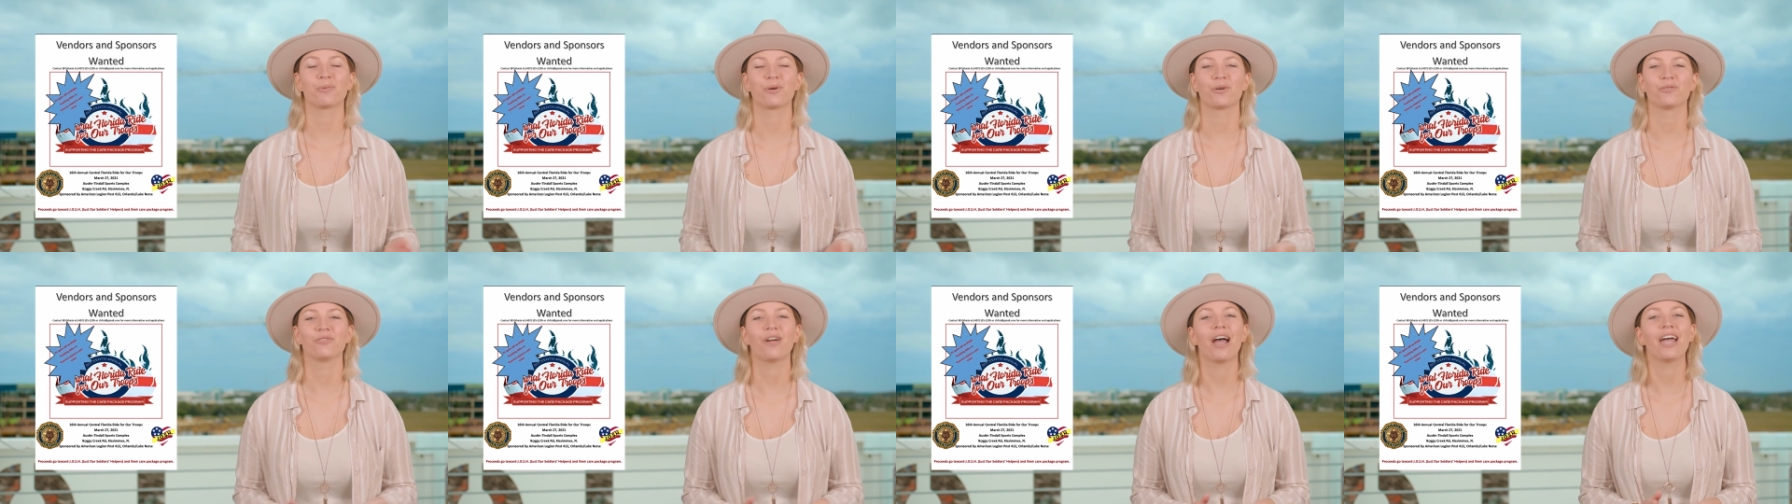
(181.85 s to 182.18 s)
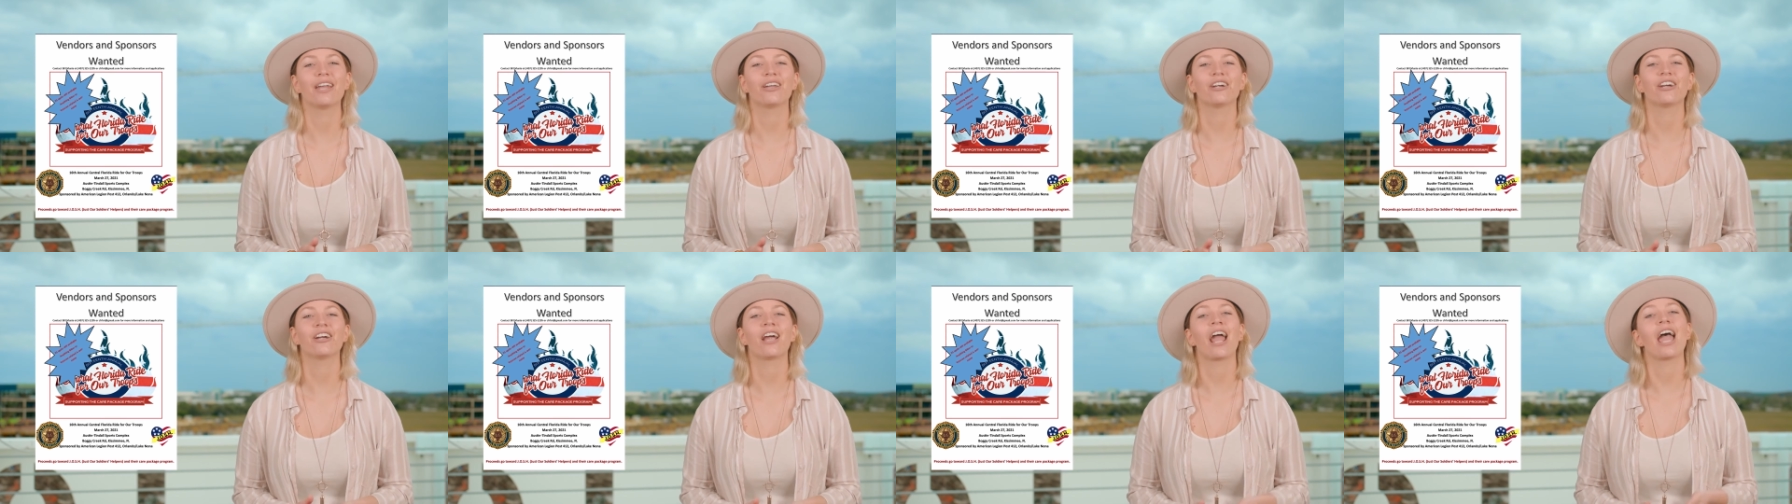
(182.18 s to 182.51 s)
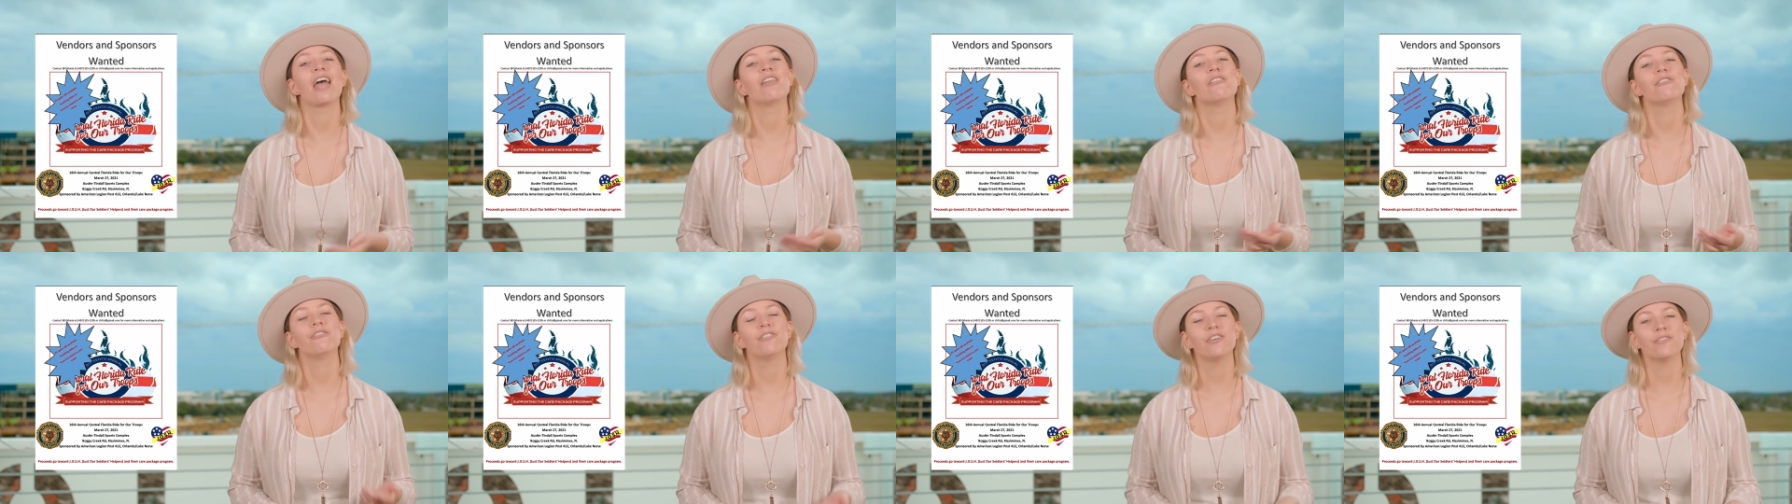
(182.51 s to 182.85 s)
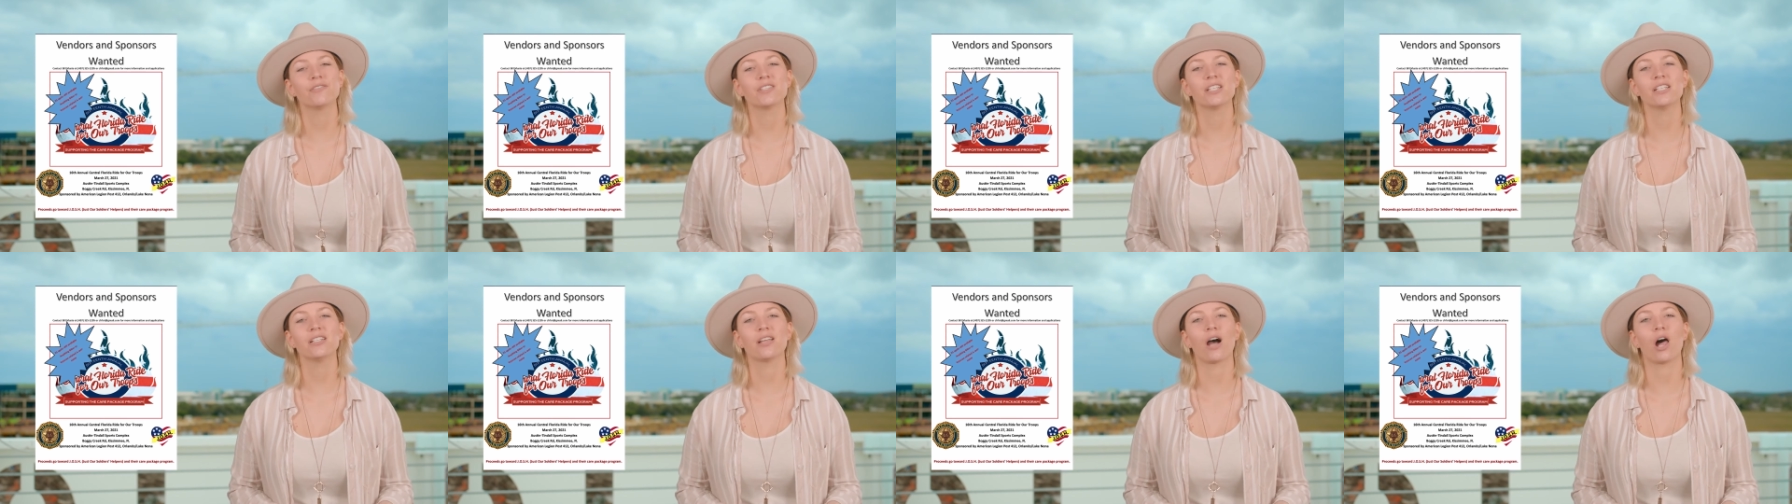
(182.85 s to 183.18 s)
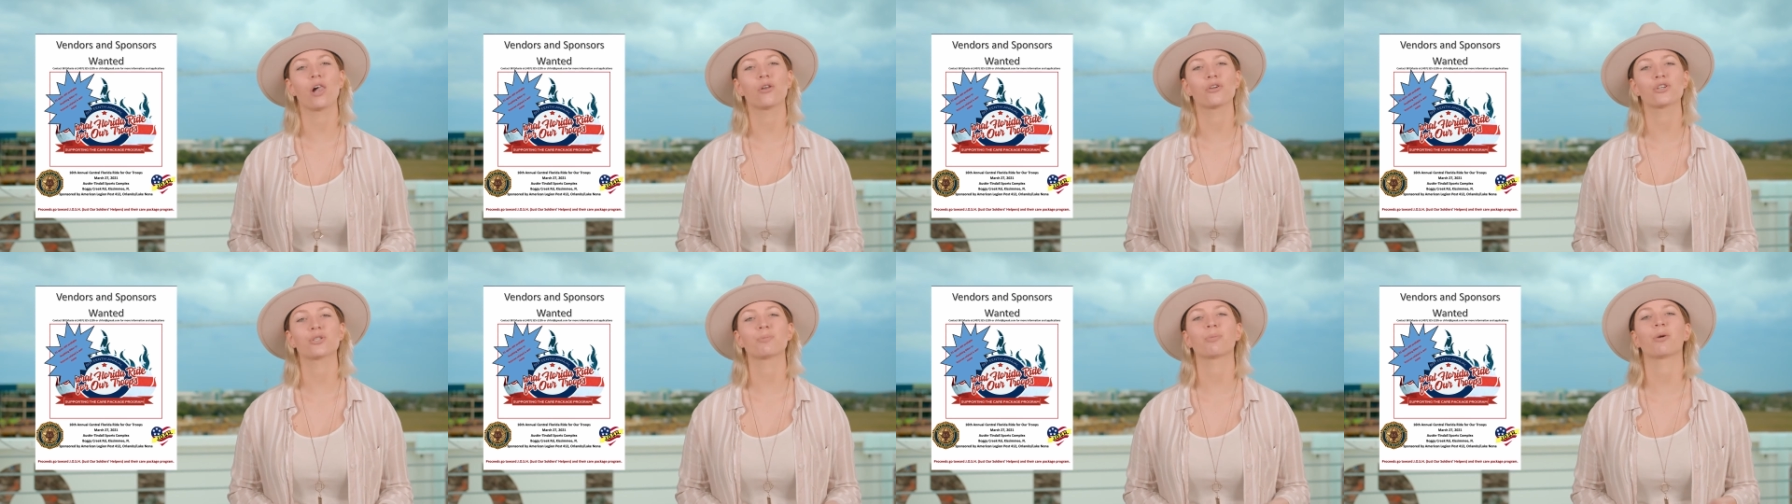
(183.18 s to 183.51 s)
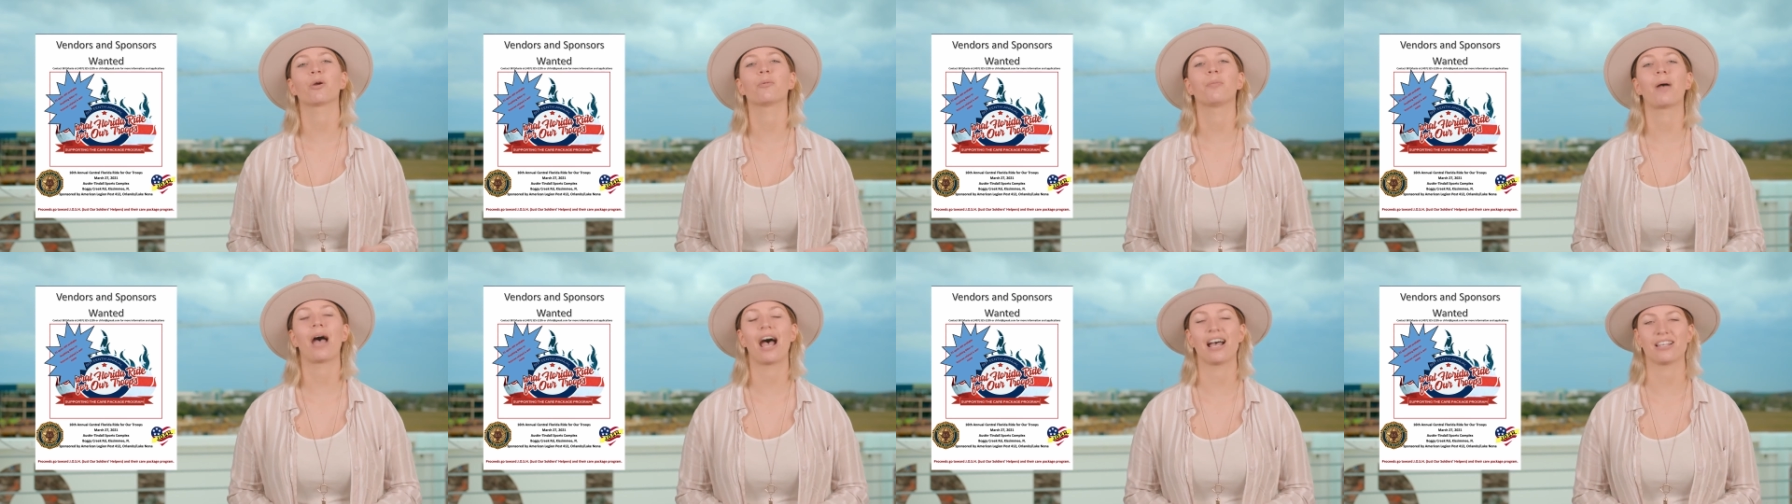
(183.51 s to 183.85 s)
per rider and $15
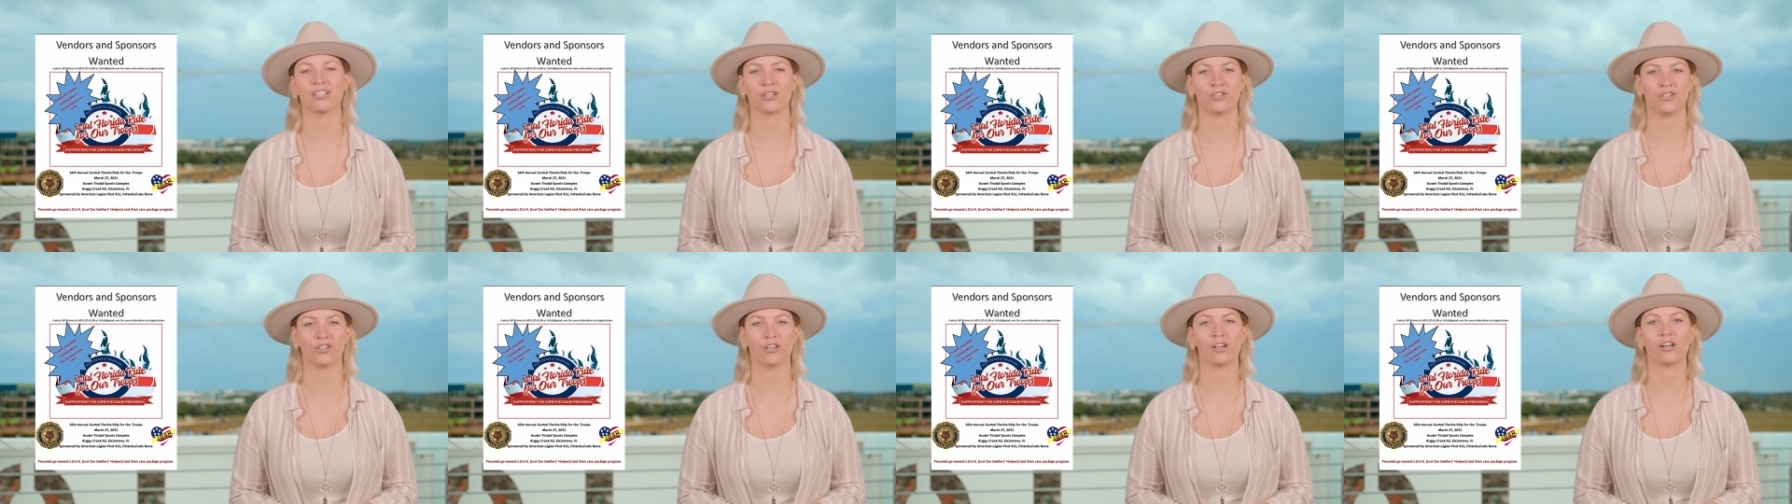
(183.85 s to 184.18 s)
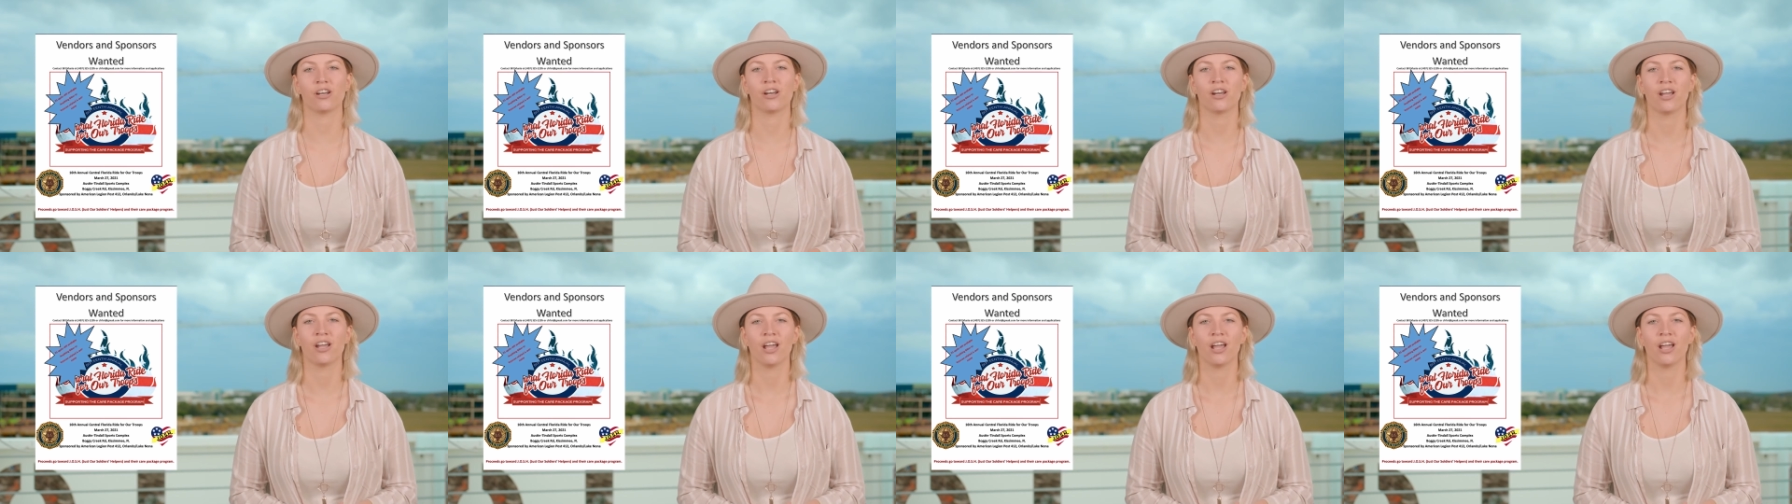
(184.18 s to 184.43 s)
per passenger.